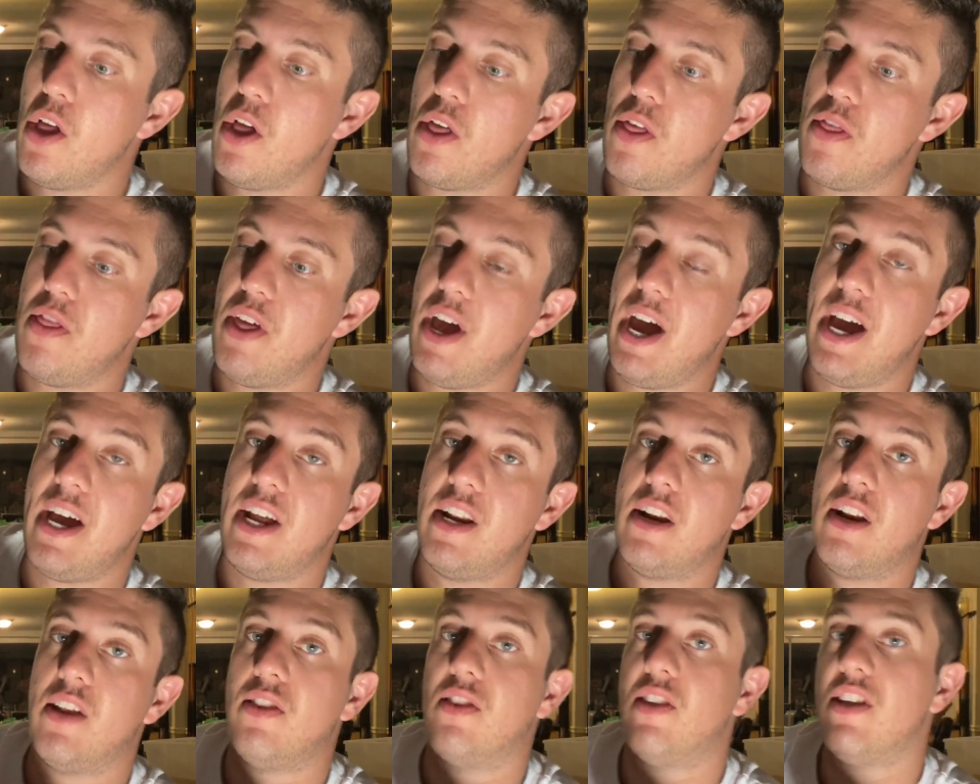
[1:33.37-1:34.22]

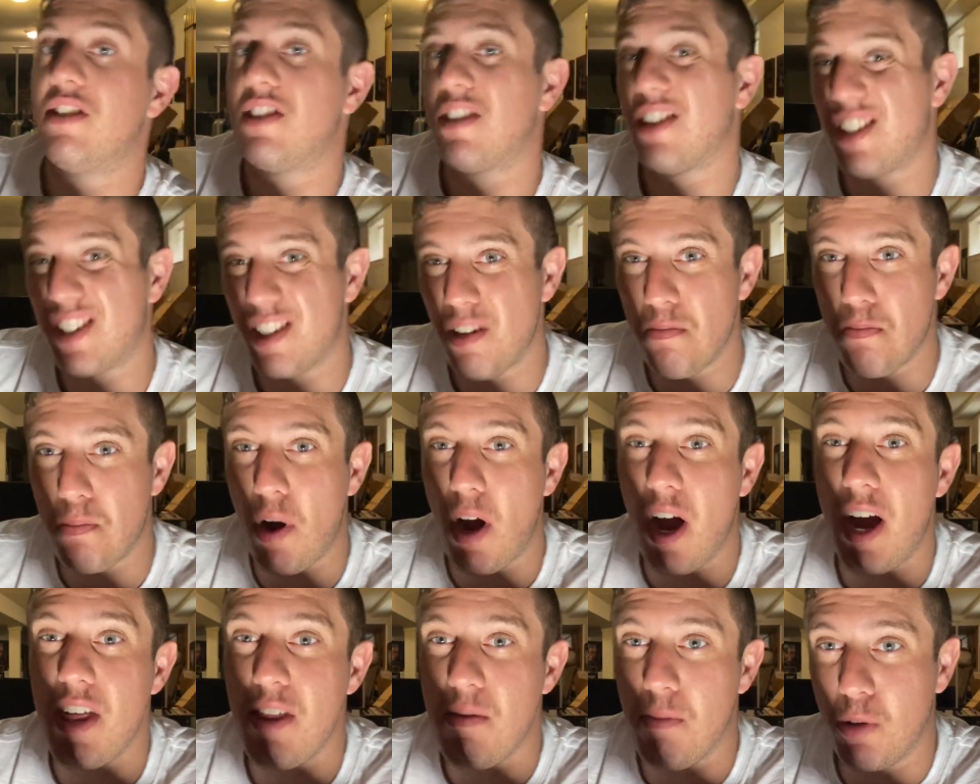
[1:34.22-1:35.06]
Then this is
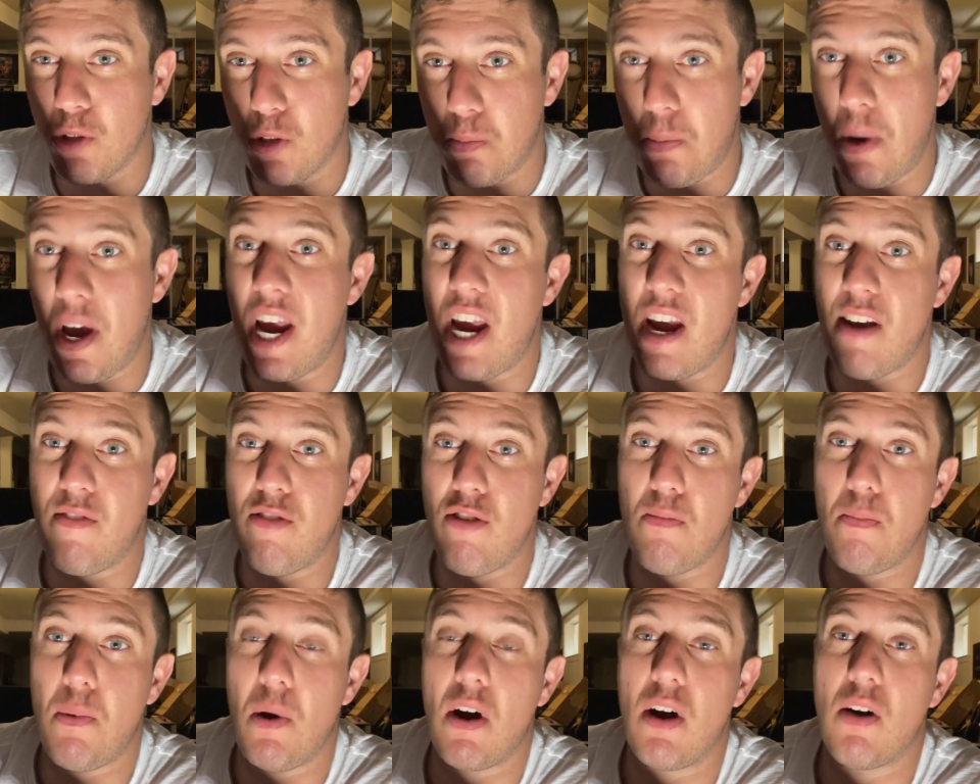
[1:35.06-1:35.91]
probably the most
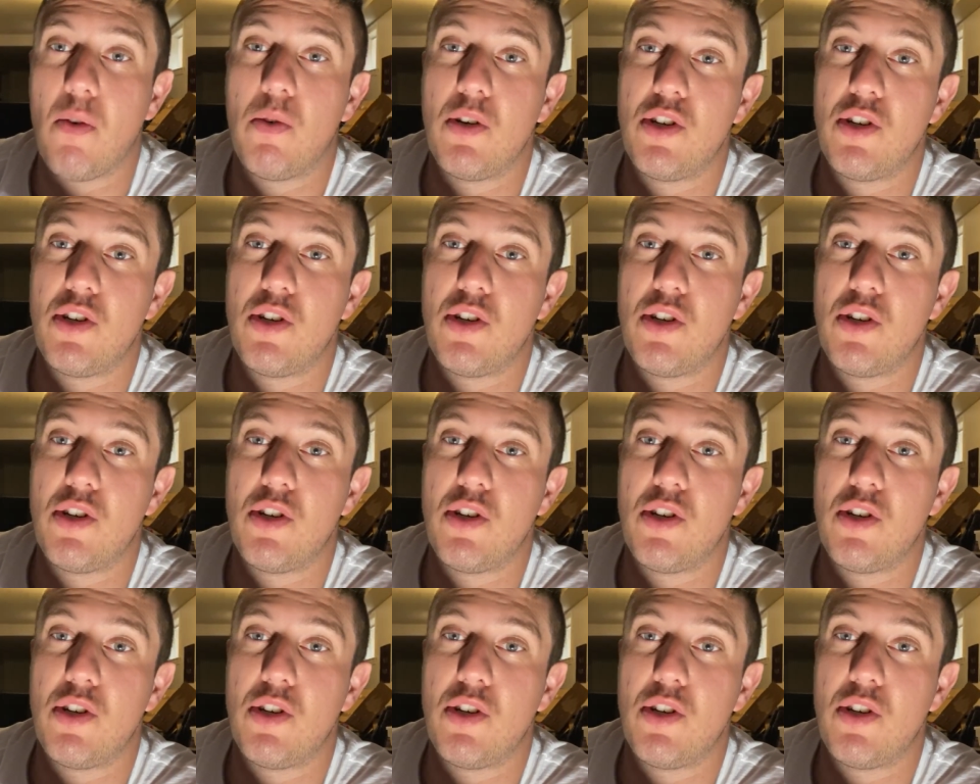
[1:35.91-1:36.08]
painful part,